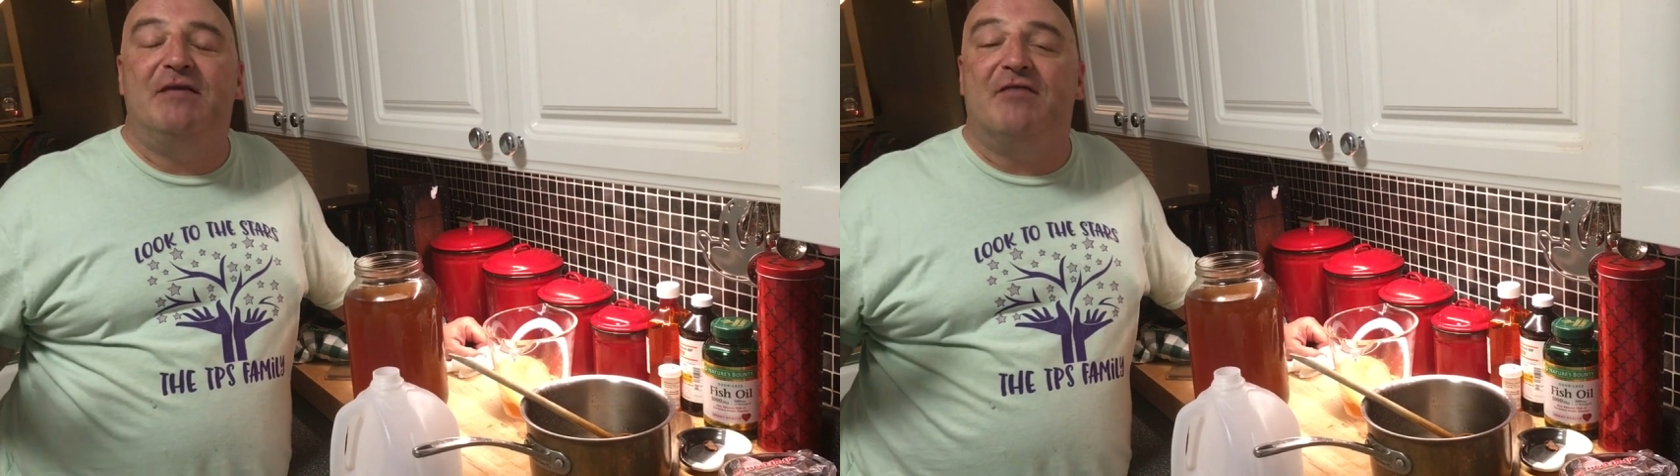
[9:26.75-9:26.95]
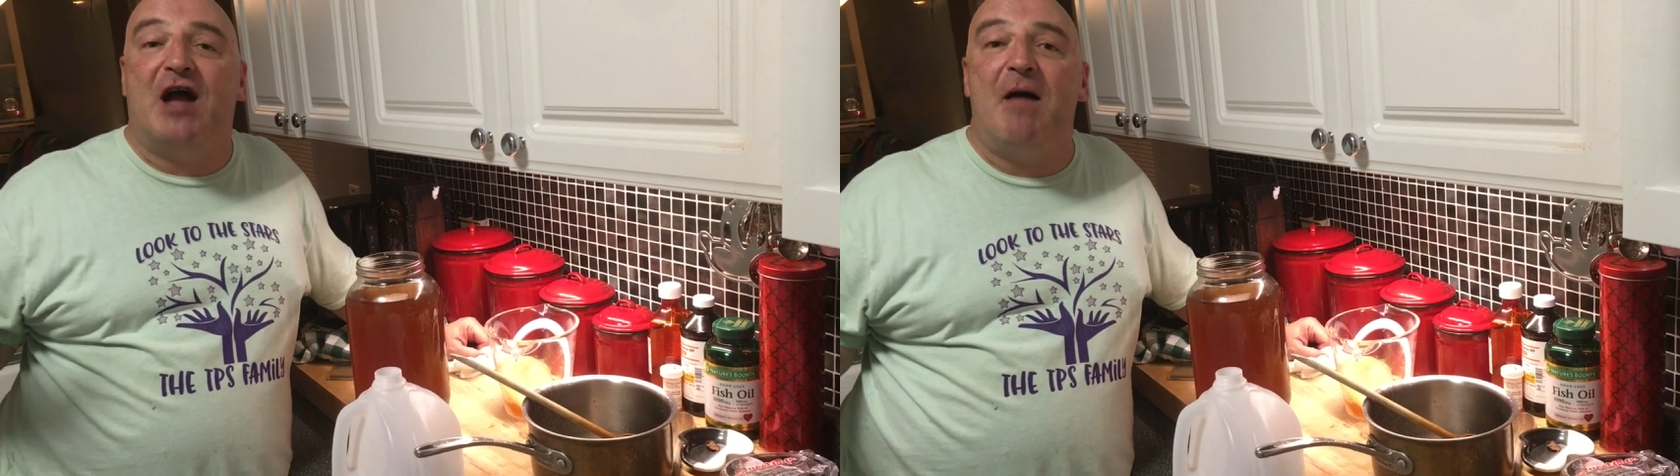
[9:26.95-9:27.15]

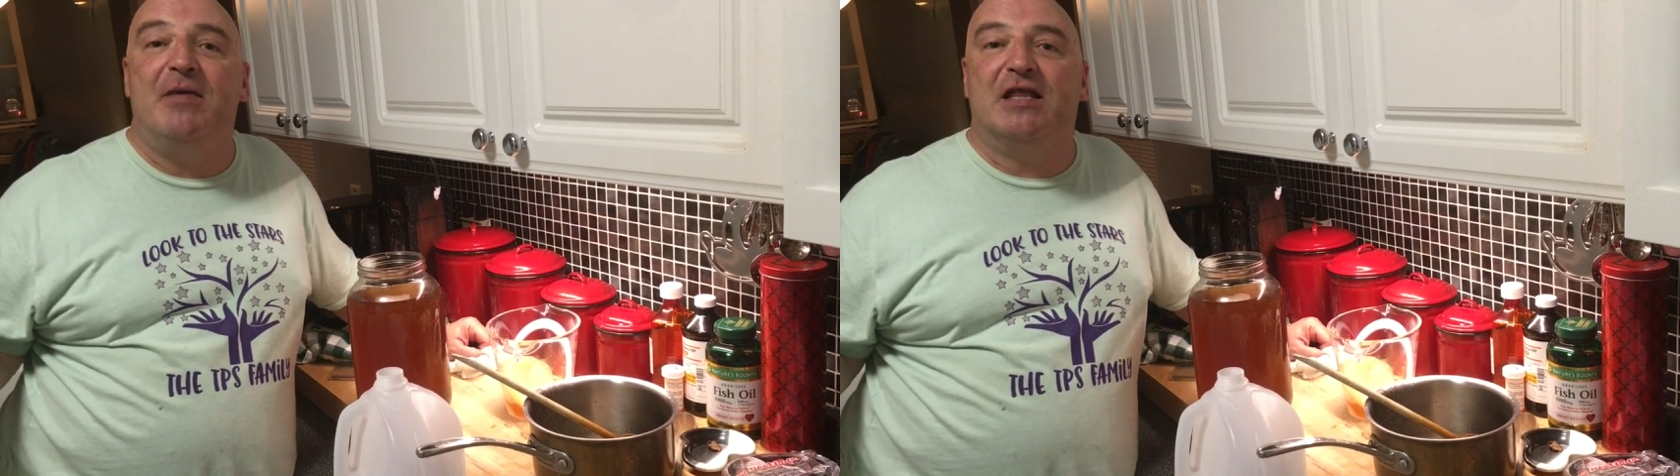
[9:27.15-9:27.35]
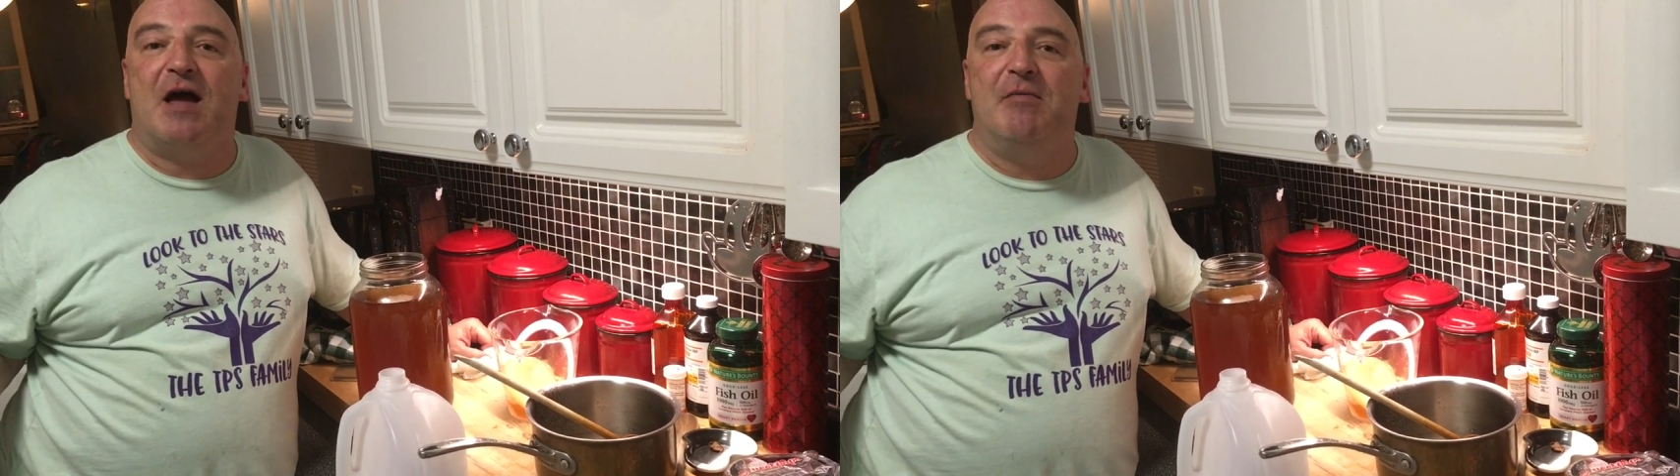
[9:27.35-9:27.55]
leave a
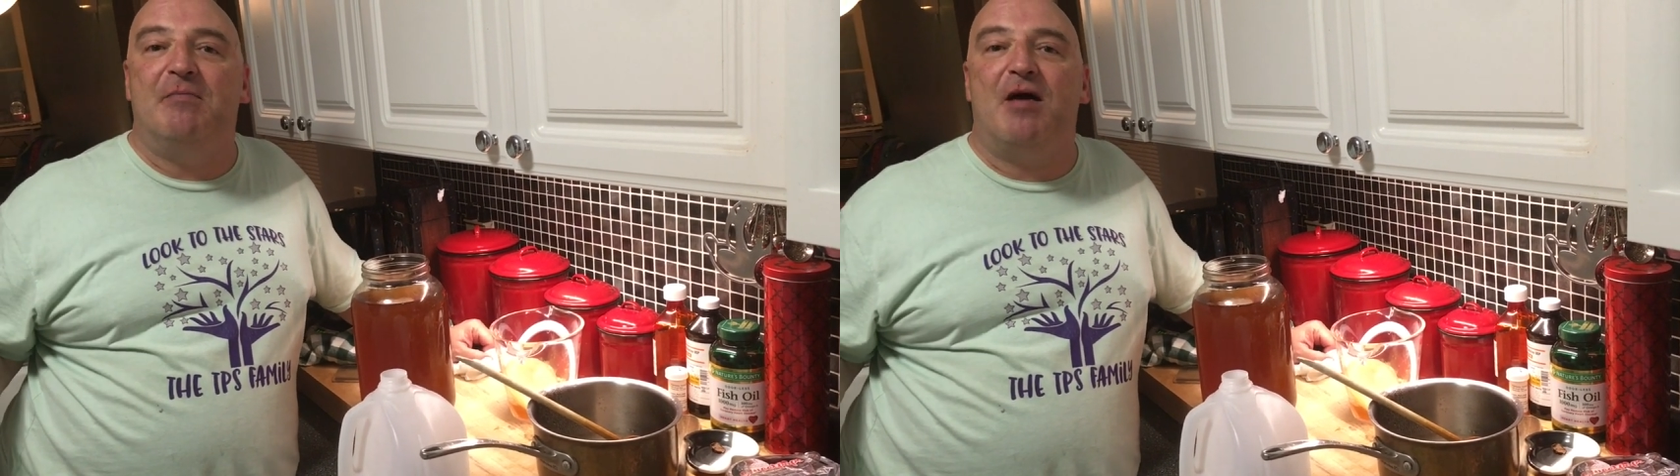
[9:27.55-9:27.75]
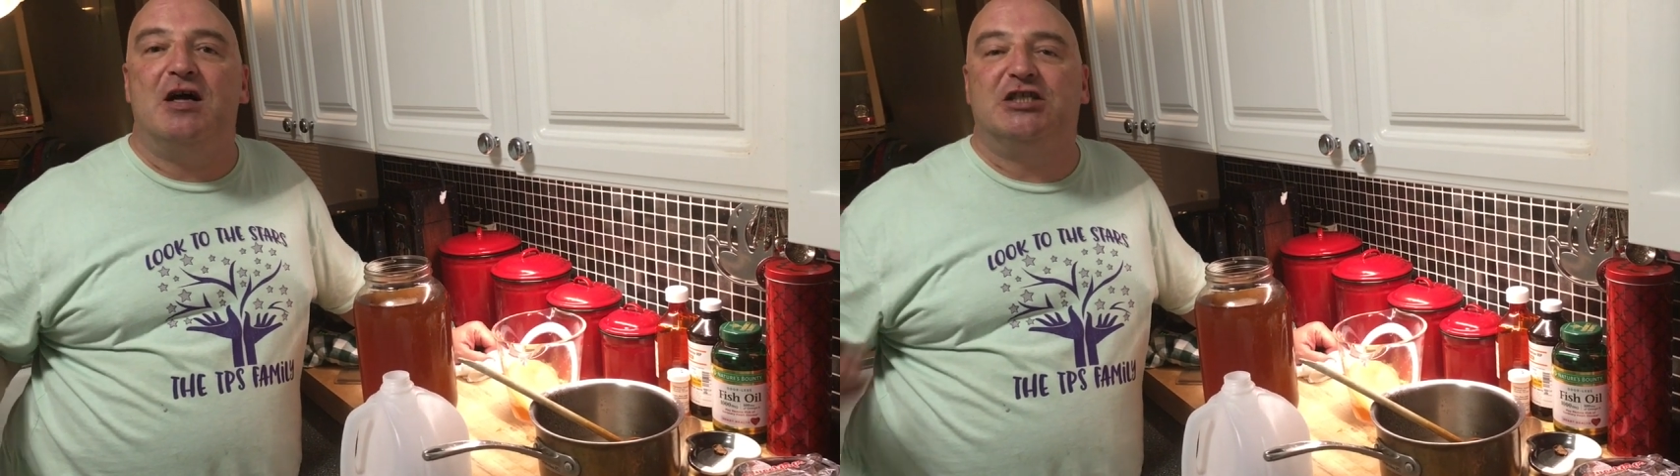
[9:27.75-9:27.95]
comment in the
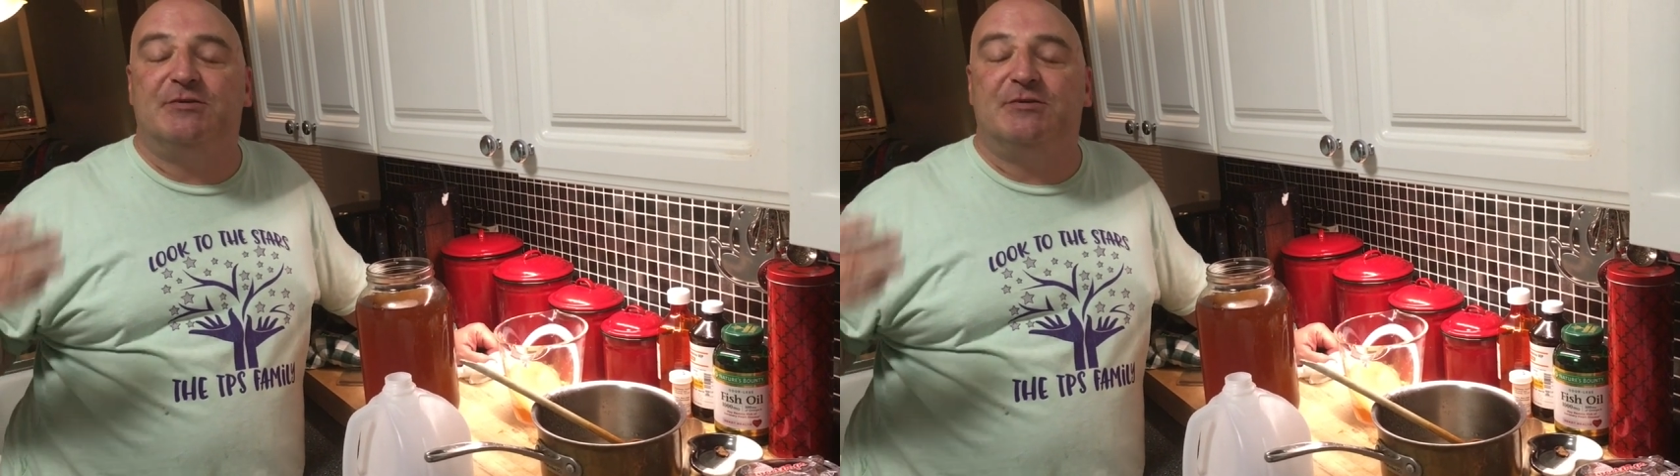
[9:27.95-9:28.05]
comment box,